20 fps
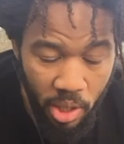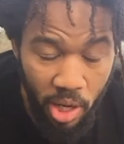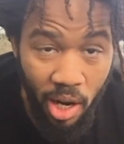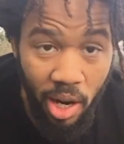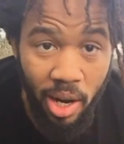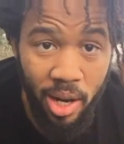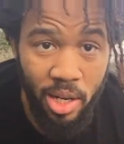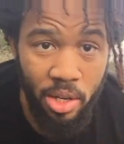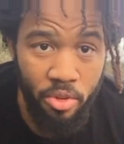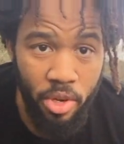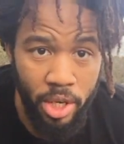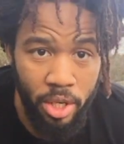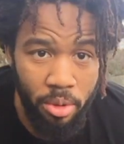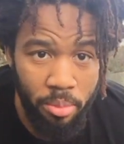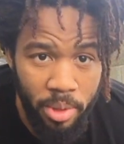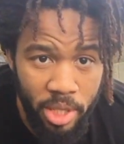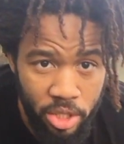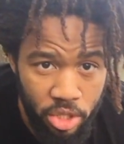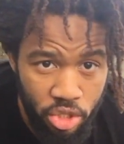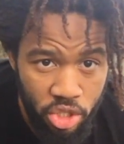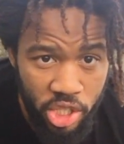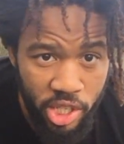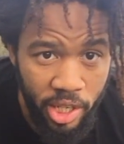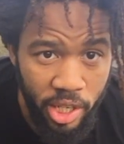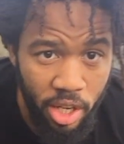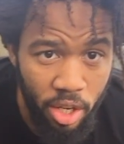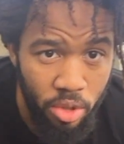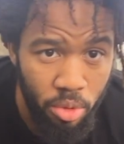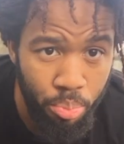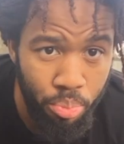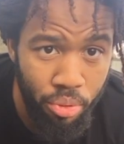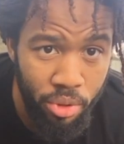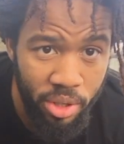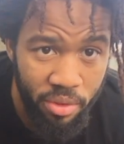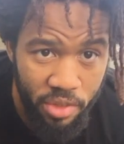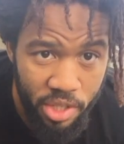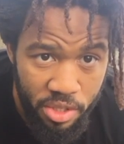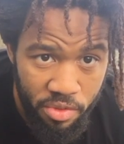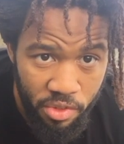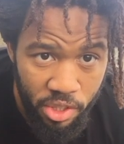I highly recommend you check out the
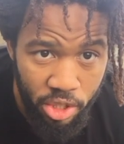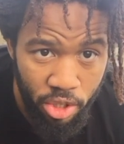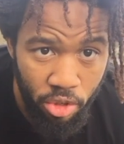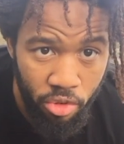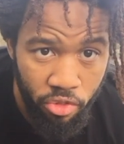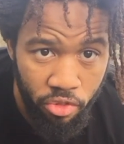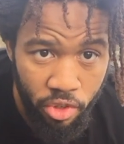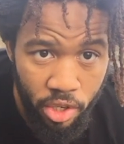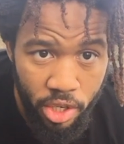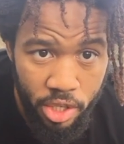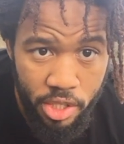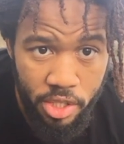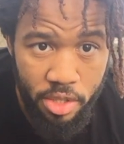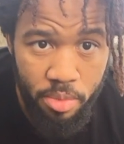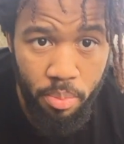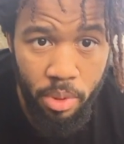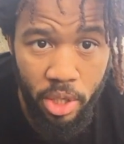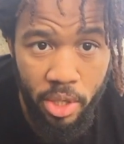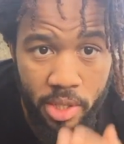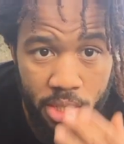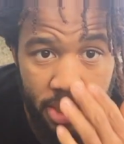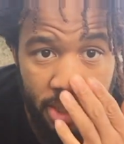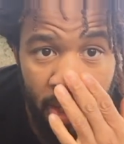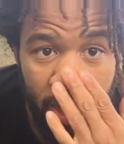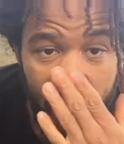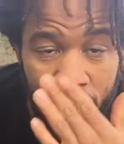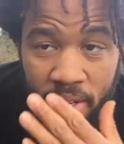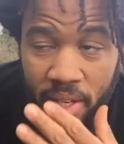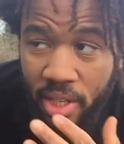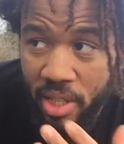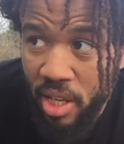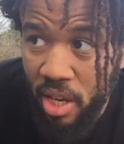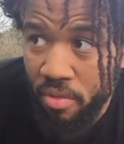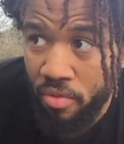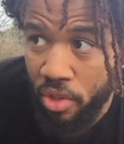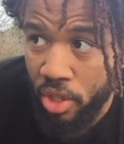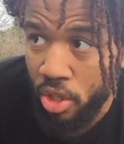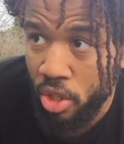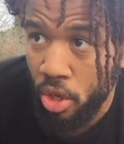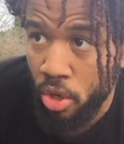previous video first because in that
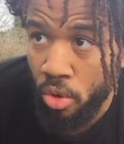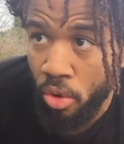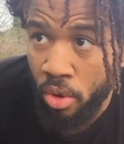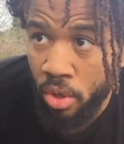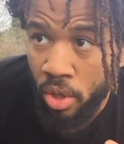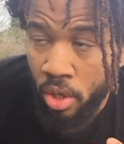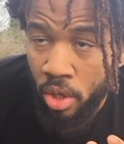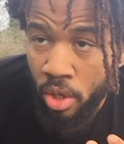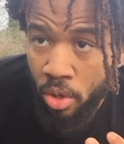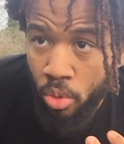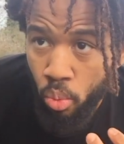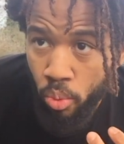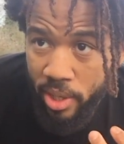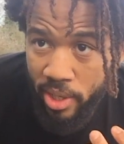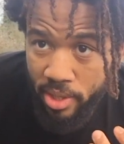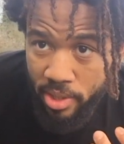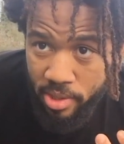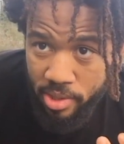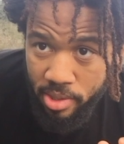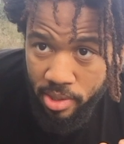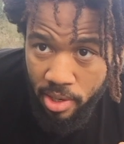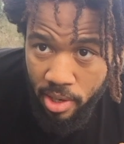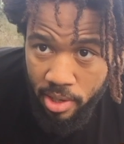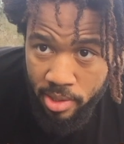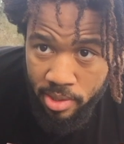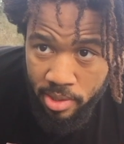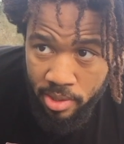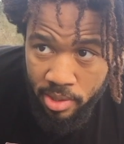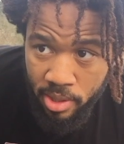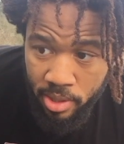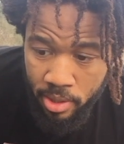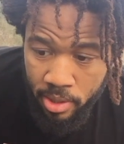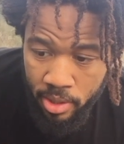video we discussed